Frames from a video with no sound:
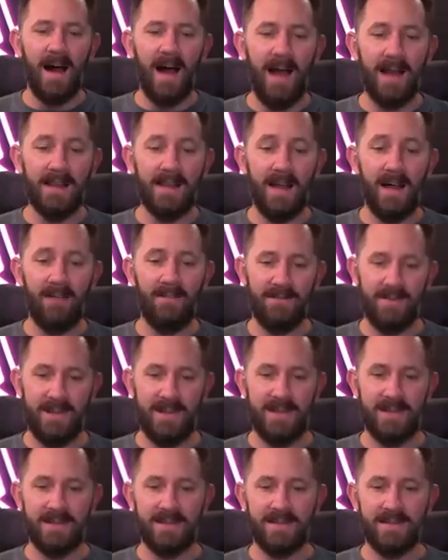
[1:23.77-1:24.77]
I love
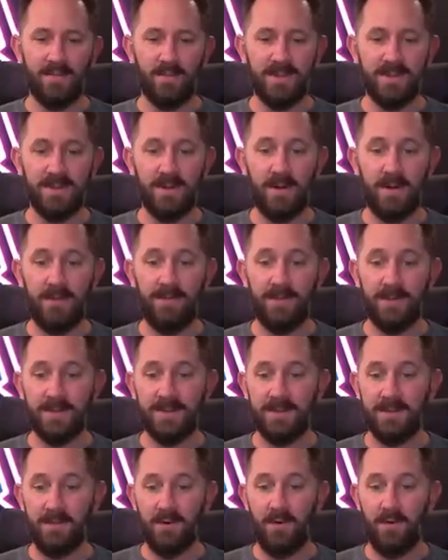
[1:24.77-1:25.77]
these. Was looking for
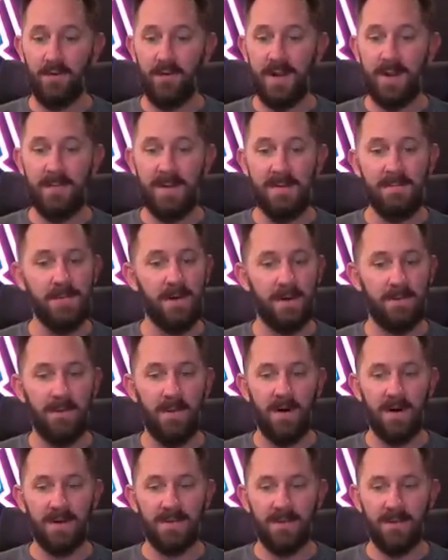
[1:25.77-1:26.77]
some creepy
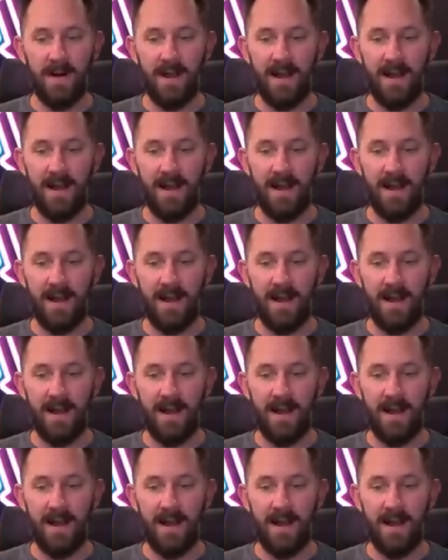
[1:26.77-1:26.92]
bookmarks for